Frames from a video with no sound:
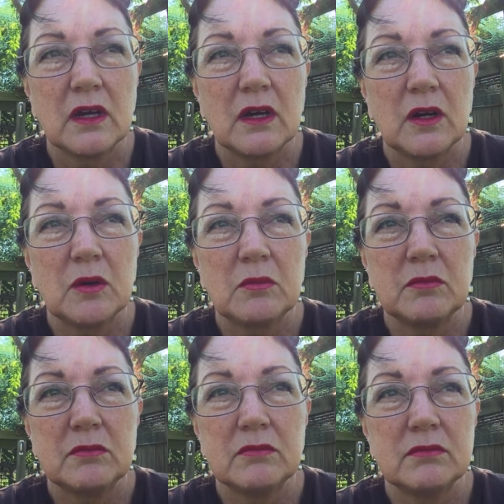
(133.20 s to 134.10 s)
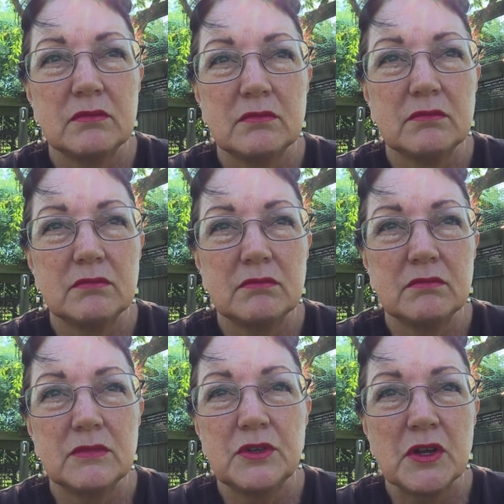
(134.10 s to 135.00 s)

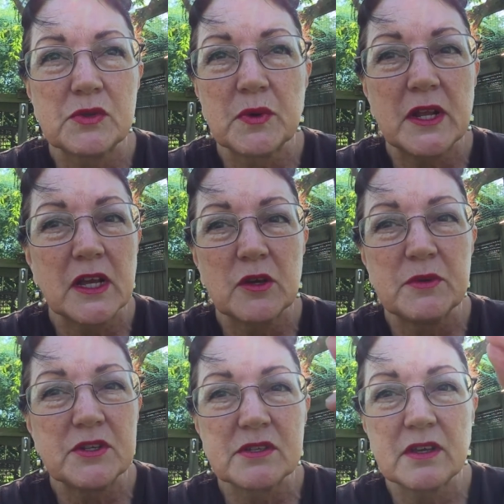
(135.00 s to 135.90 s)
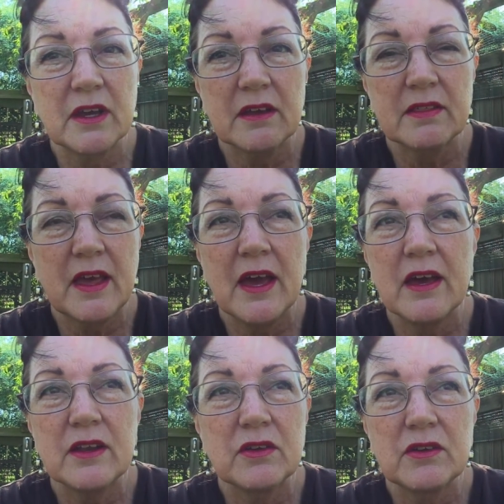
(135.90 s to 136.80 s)
Who knows when? It could be just like
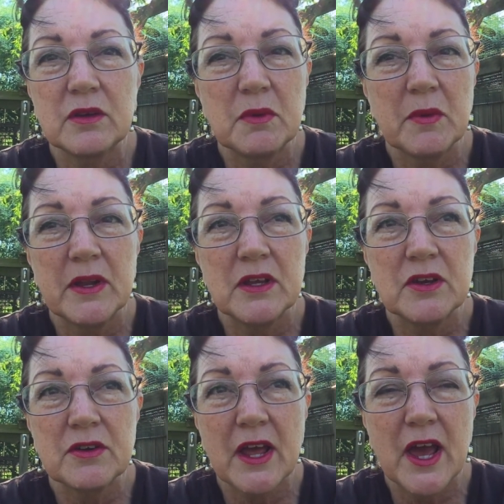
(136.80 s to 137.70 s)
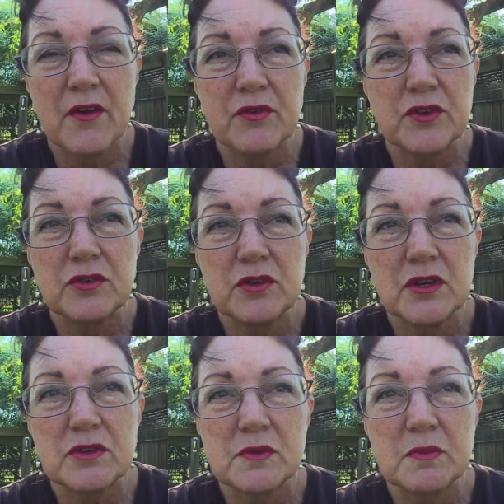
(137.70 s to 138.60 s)
that. You could be waiting a year and a half or 2
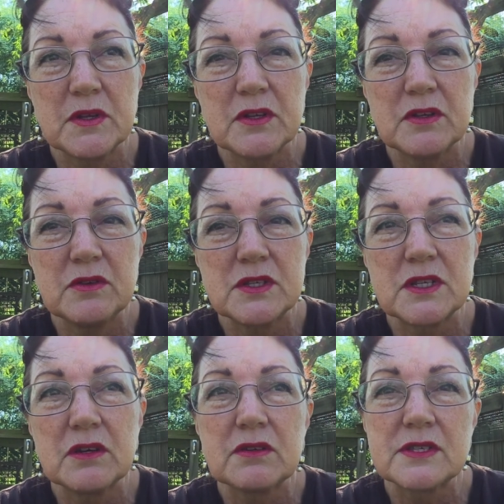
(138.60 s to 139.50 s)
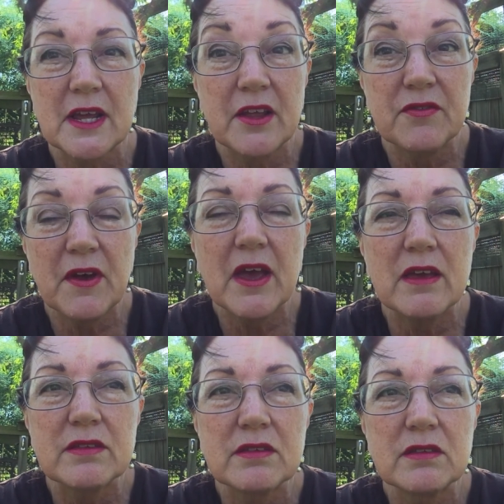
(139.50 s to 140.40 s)
years, but you still stay in
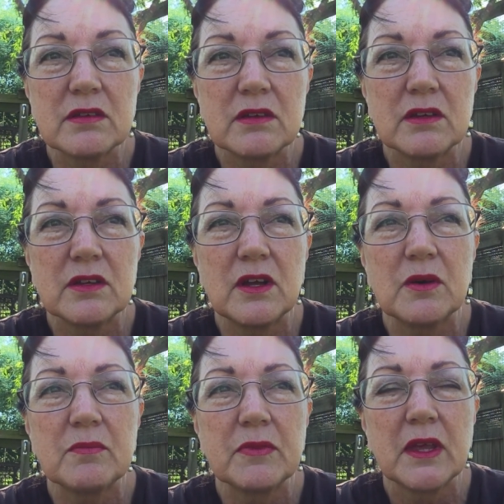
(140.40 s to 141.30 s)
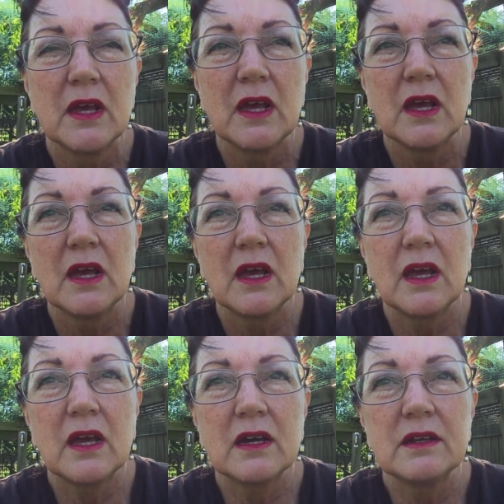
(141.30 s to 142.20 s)
faith, you know.
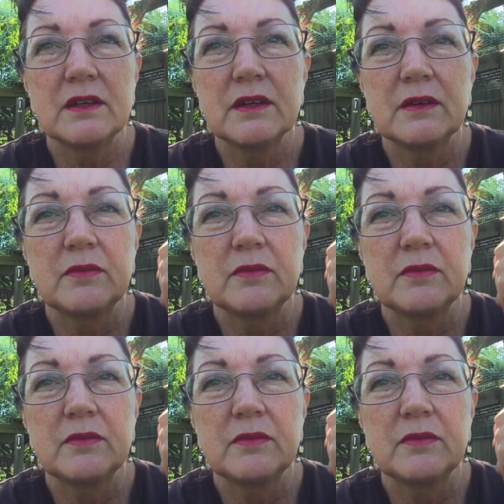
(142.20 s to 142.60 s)
And